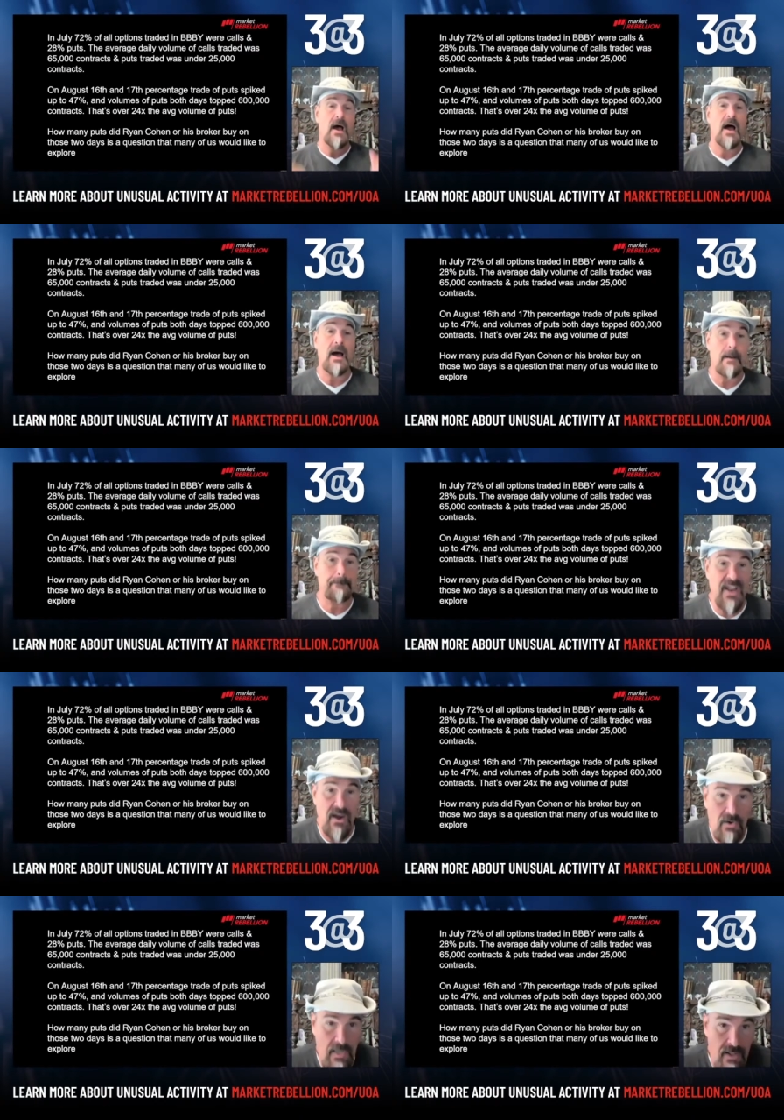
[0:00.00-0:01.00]
uh,
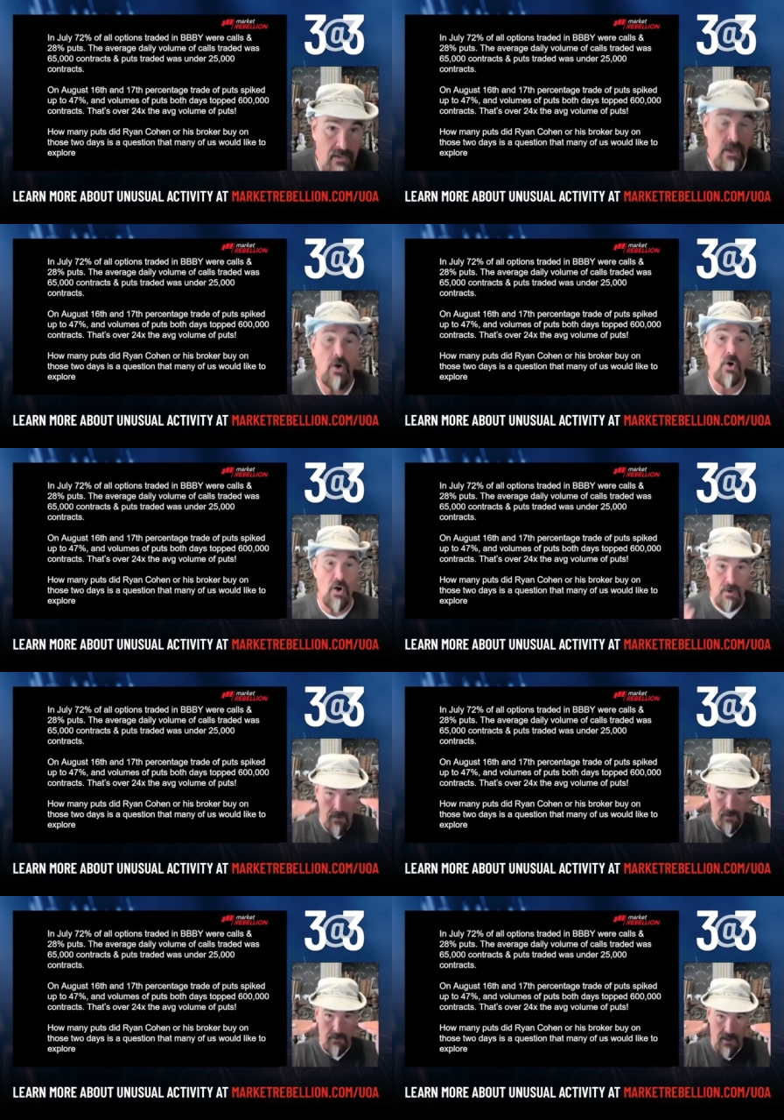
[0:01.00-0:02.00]
parallel or
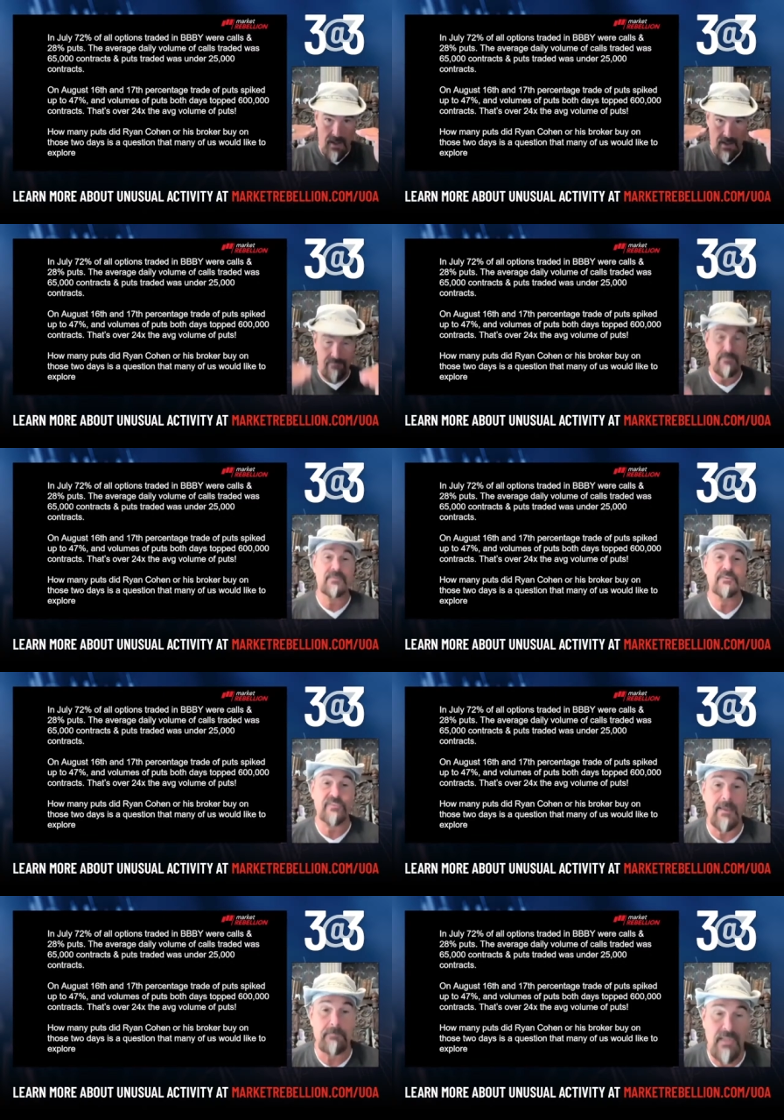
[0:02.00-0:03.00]
uh,
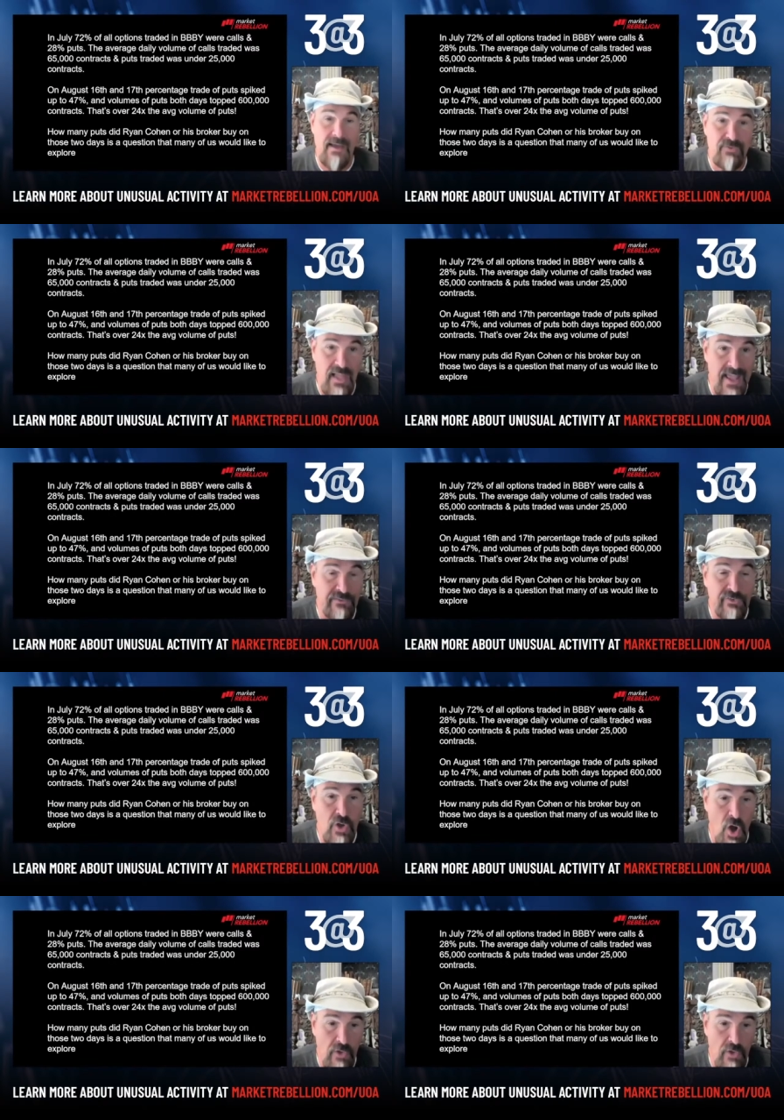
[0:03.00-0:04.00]
same level as
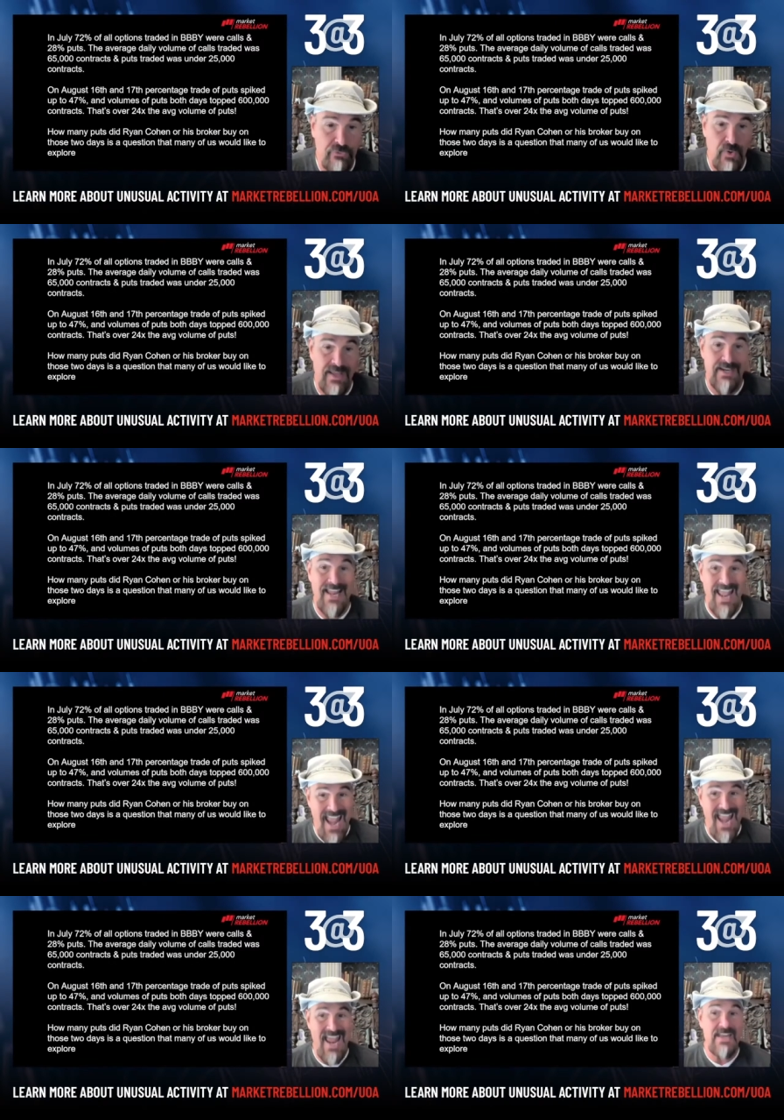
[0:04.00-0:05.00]
calls traded.
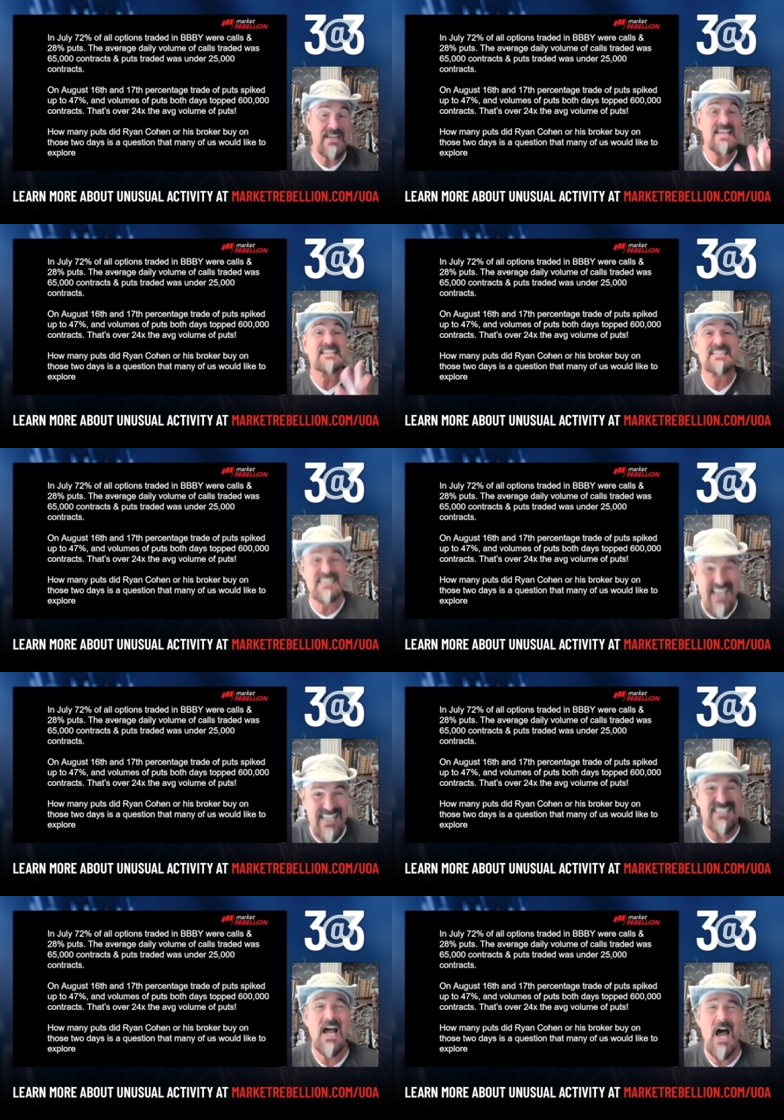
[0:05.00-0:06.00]
And
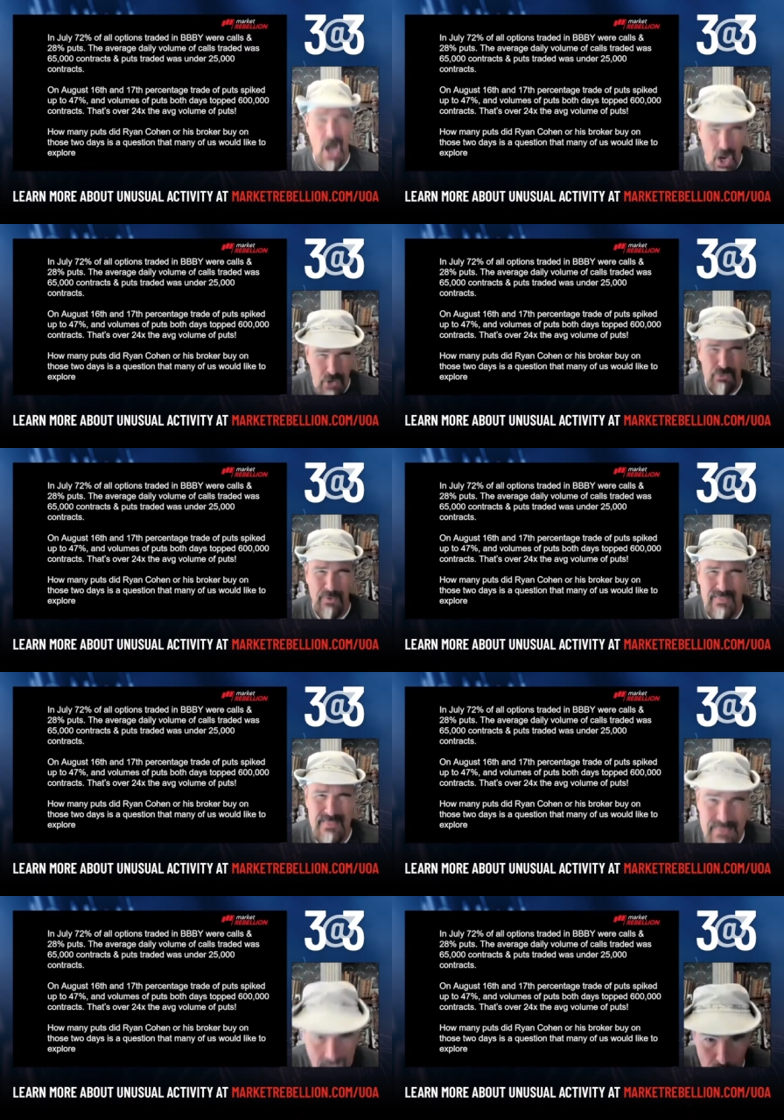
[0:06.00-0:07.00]

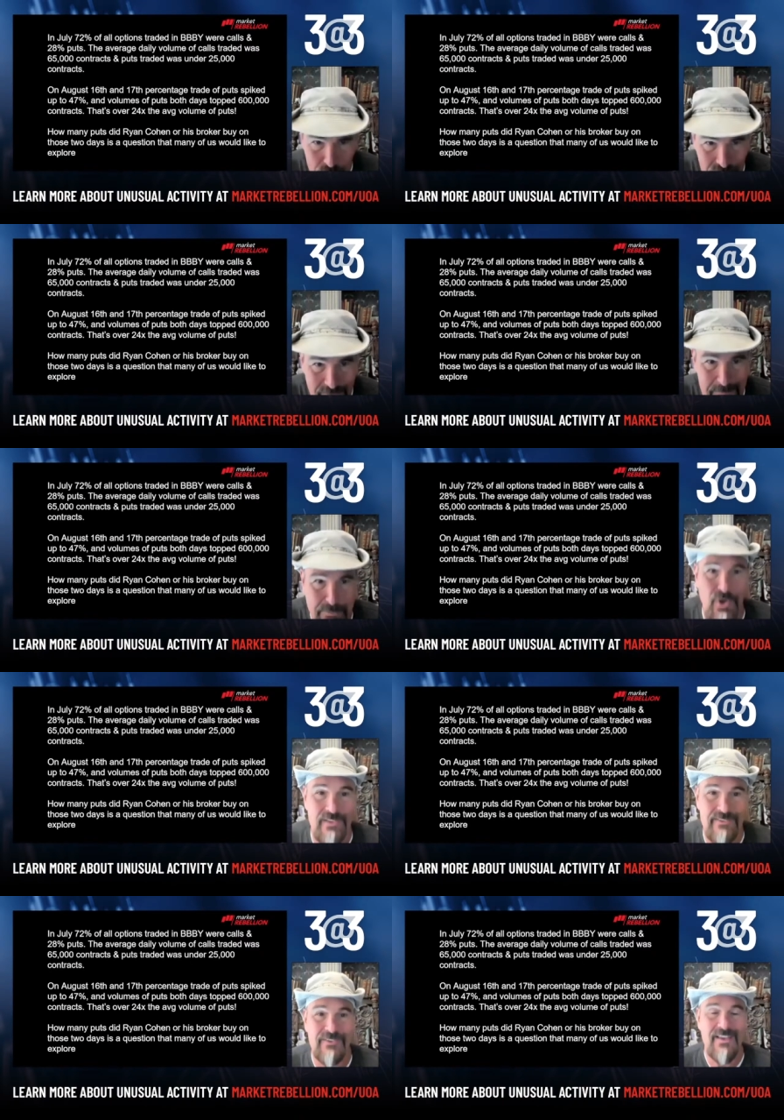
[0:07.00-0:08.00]
600,000
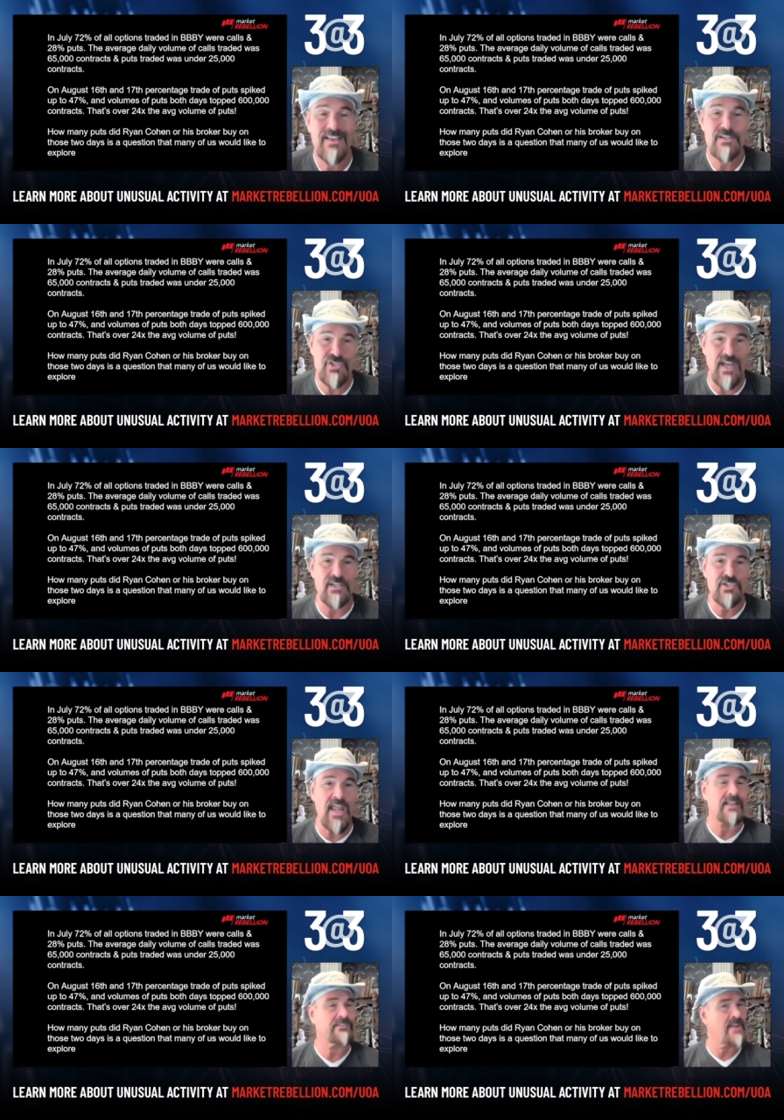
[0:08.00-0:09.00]
puts changed
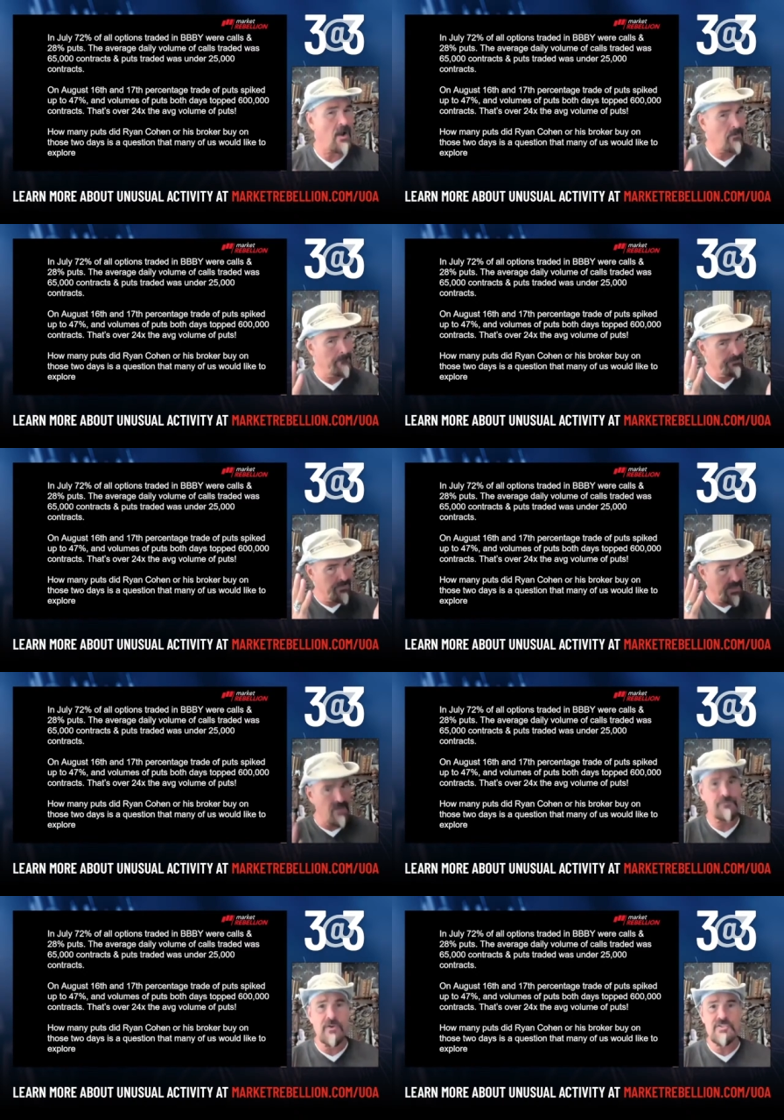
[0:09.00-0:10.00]
hands. Now,
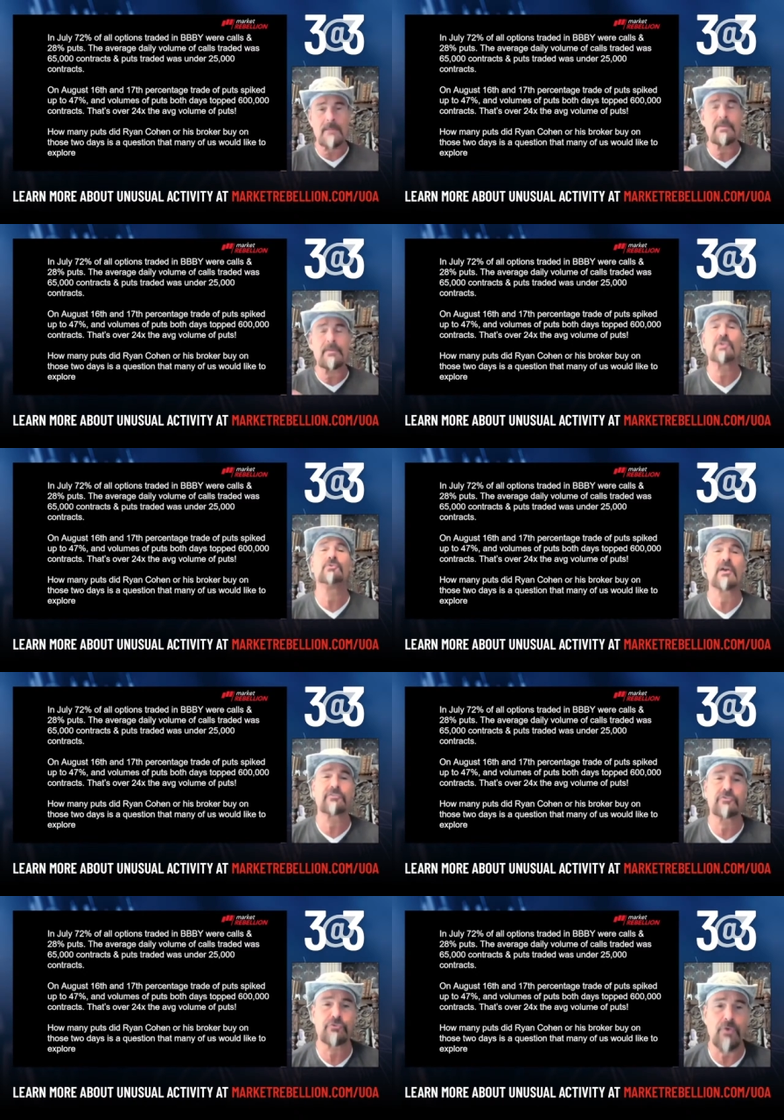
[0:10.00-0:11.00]
if you're somebody who
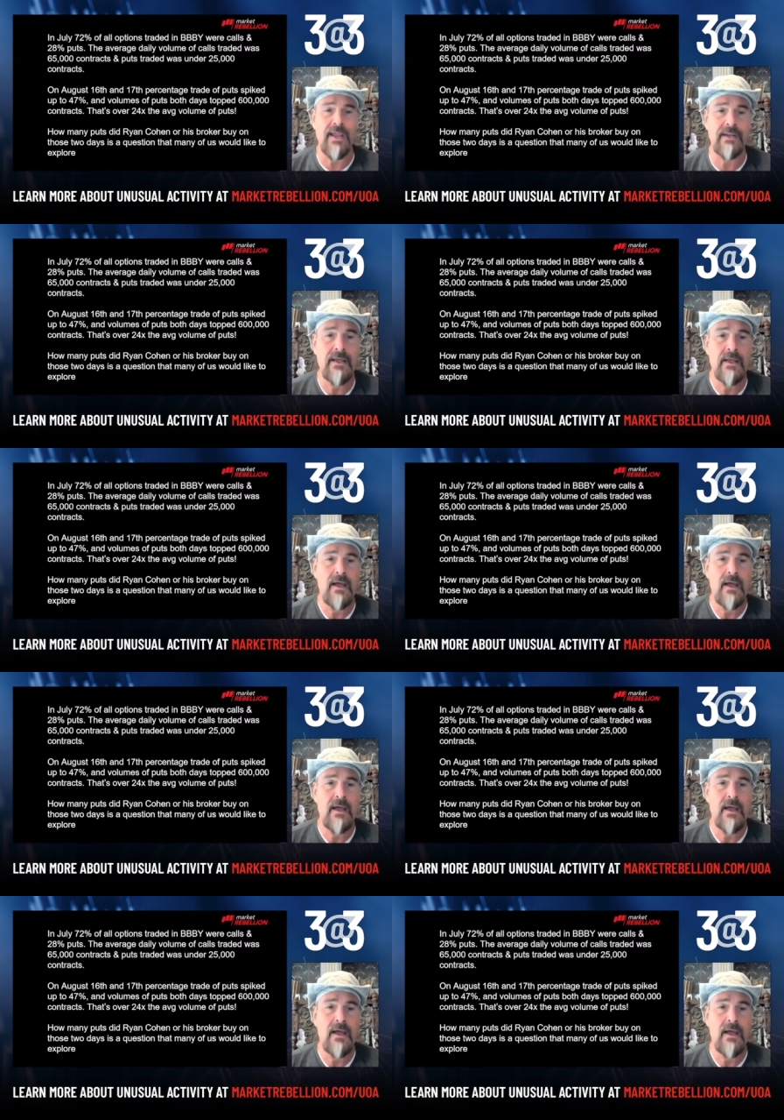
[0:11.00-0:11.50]
doesn't trade